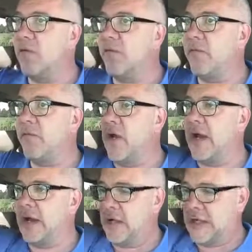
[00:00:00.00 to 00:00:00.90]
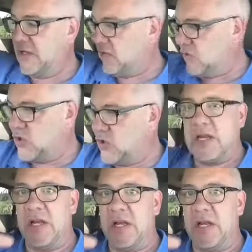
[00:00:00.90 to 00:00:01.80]
flying, like it's
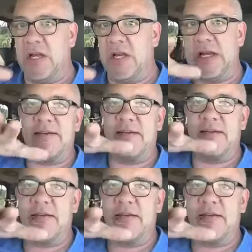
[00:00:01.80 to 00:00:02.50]
shaking like this.